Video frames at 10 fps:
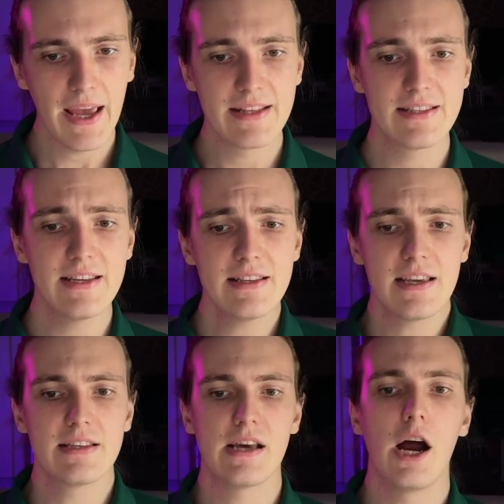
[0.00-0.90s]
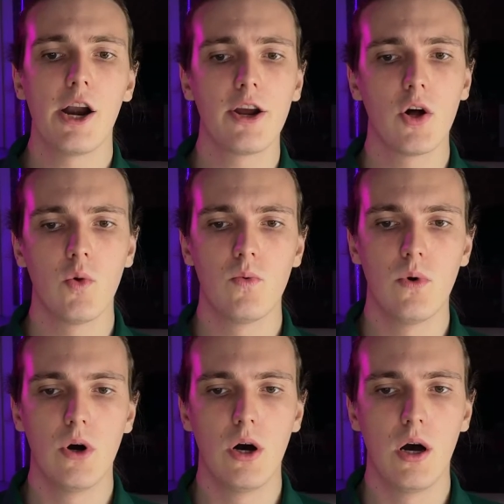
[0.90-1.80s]
And since his article
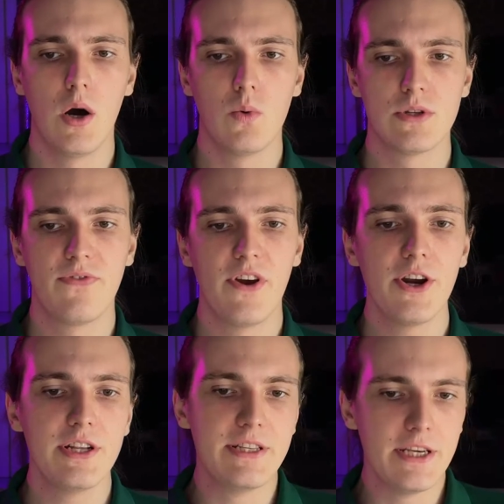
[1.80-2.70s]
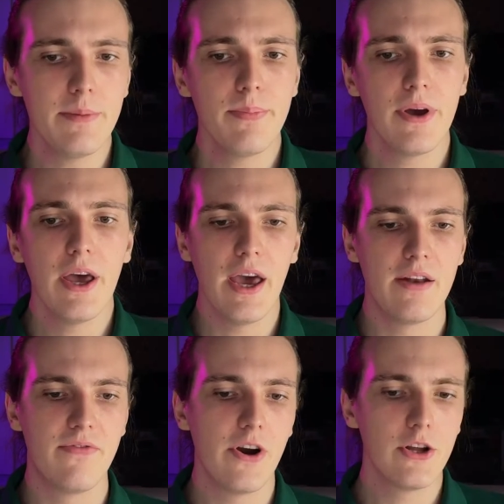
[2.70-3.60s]
was very deep
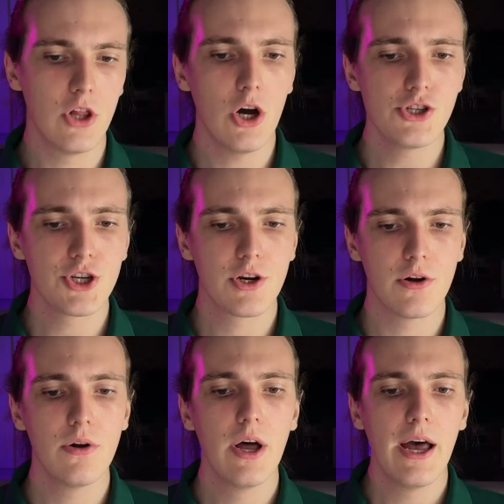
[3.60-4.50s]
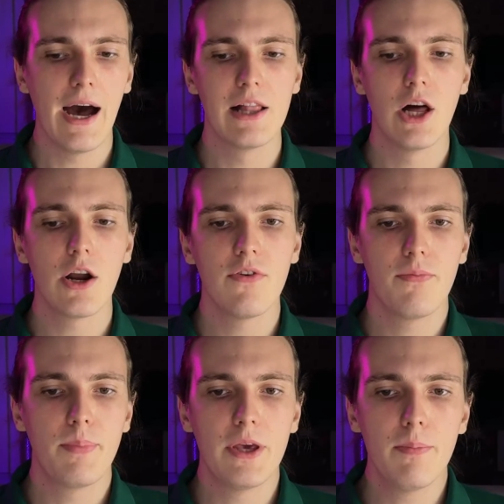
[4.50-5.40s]
and very logical, a lot
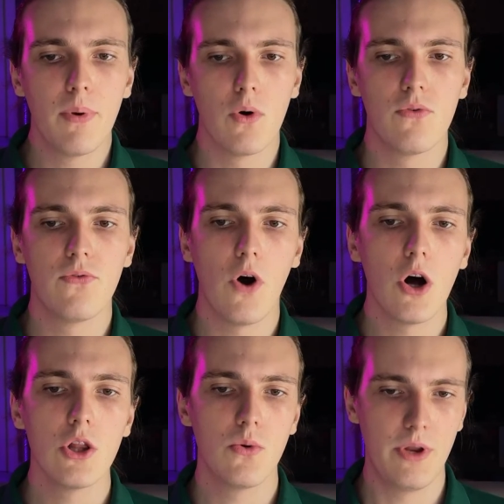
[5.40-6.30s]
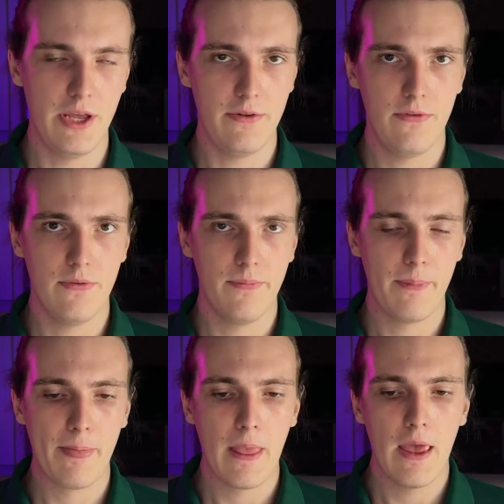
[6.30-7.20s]
of people followed it
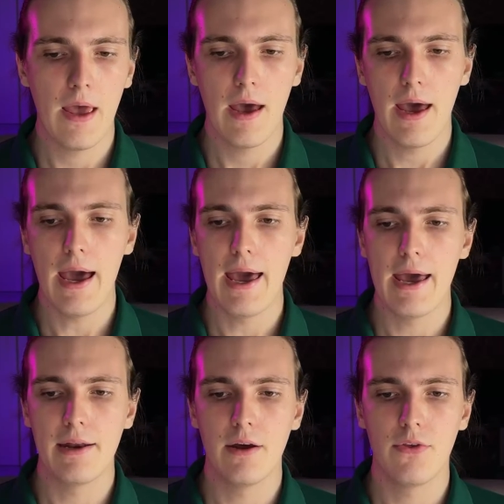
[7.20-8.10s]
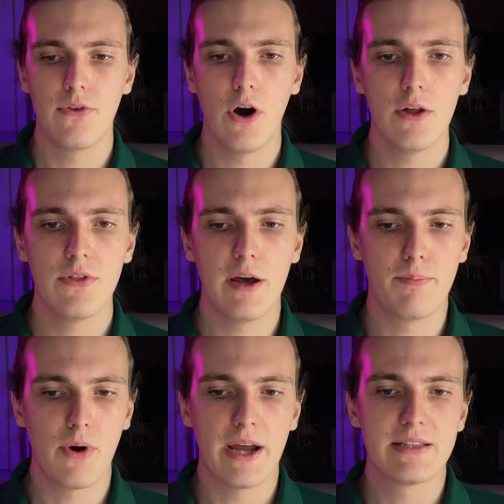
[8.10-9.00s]
and thought that
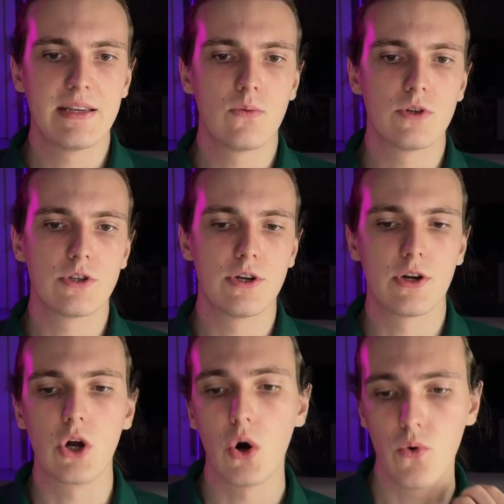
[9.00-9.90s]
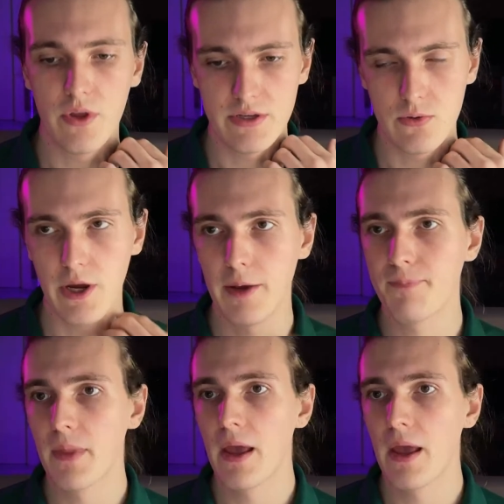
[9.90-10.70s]
pricing was going to go this way.